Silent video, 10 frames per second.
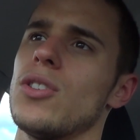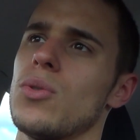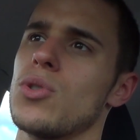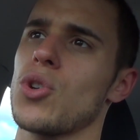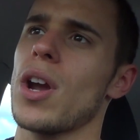
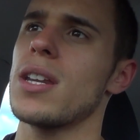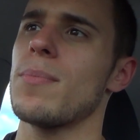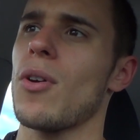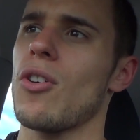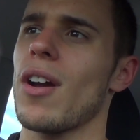new
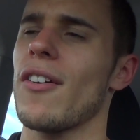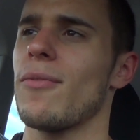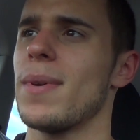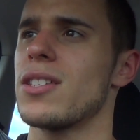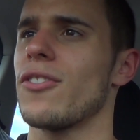training program
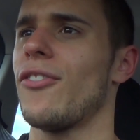for me to